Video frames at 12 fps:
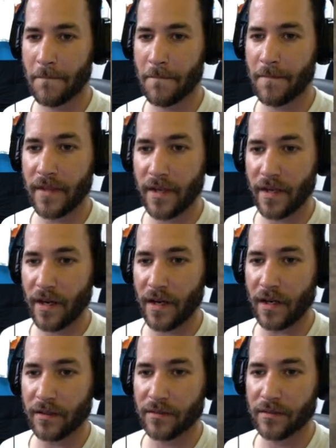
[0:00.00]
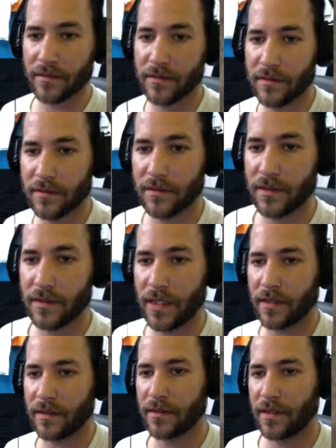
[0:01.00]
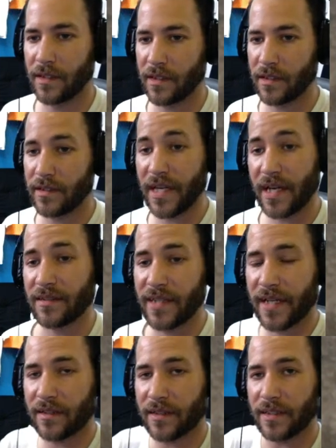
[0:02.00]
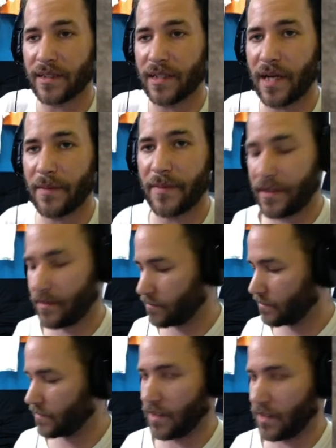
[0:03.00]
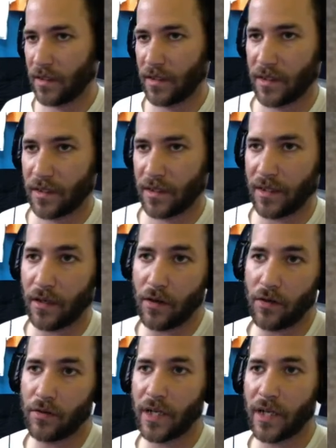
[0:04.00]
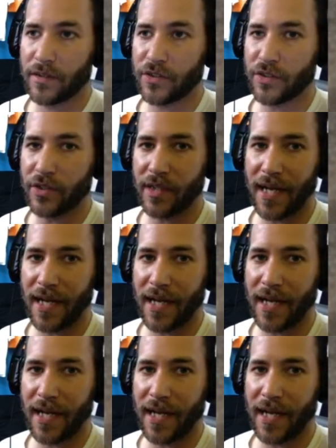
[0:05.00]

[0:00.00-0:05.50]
Like, yeah, like what you were saying. Yeah, yeah exactly. I mean, uh, hold on to it.